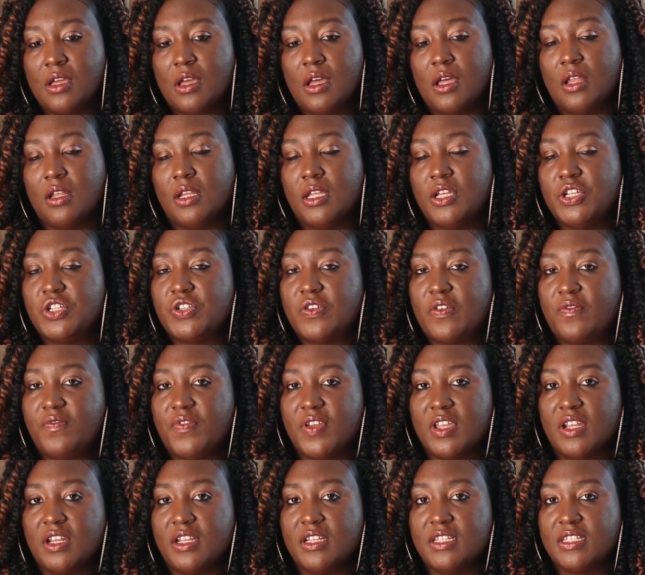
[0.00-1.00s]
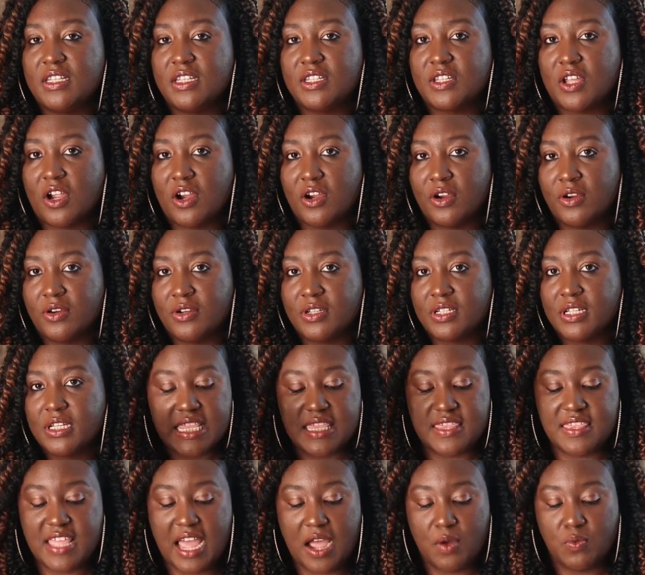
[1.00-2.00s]
Alicia's feelings is hurt.
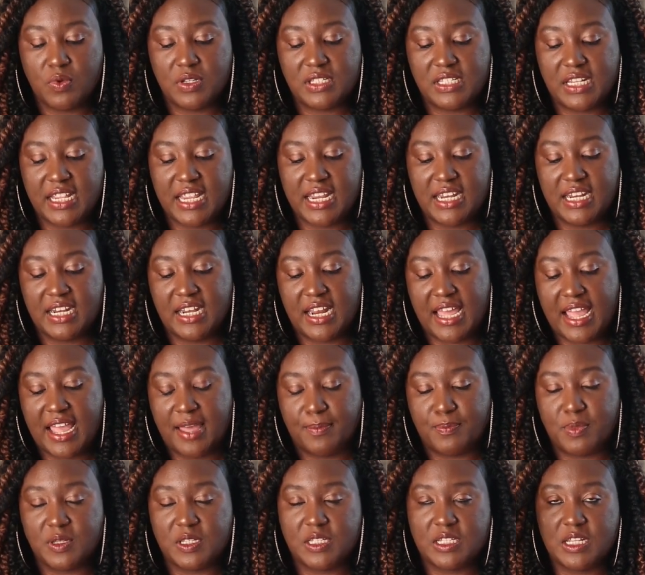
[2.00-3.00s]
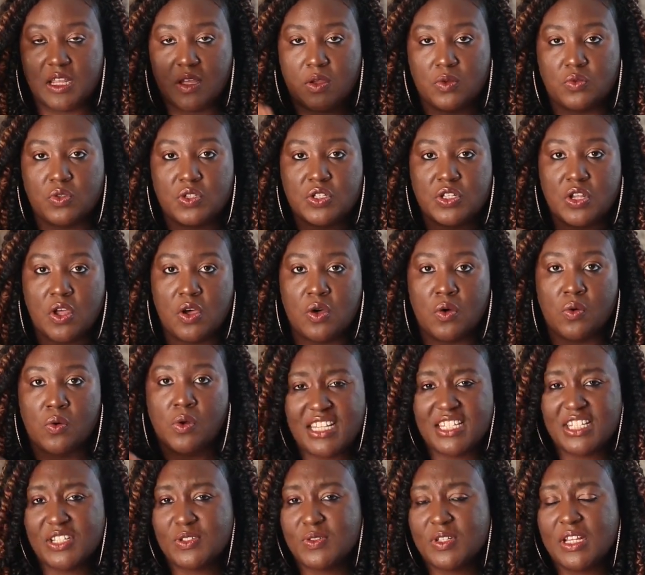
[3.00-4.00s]
That was the end of the episode. So
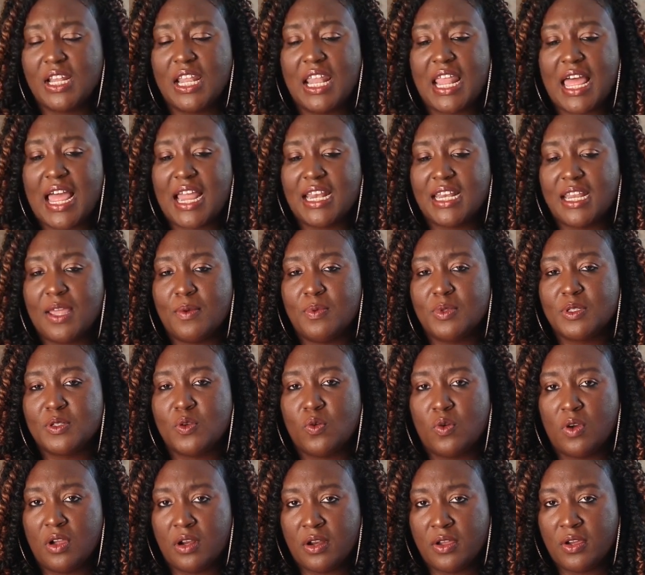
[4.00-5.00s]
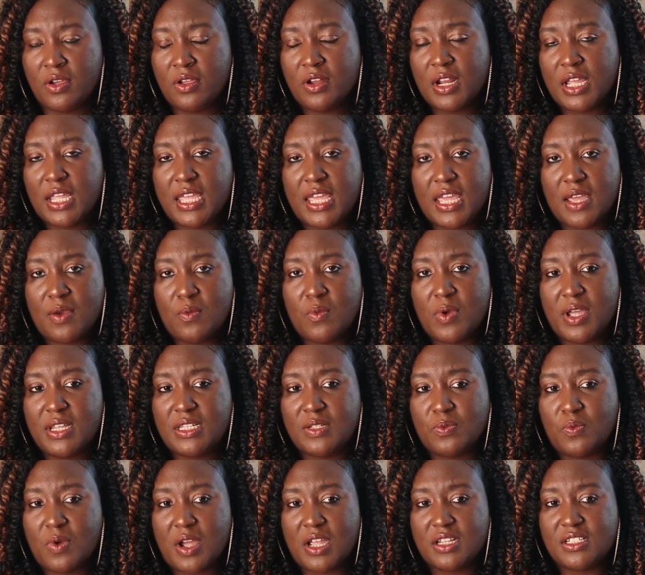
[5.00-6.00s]
it's just a lot that was going on. I can't wait
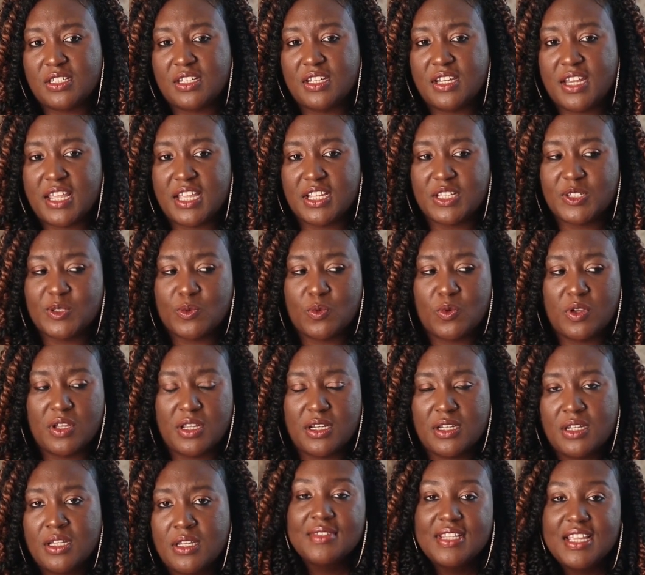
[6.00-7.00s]
to watch the next one.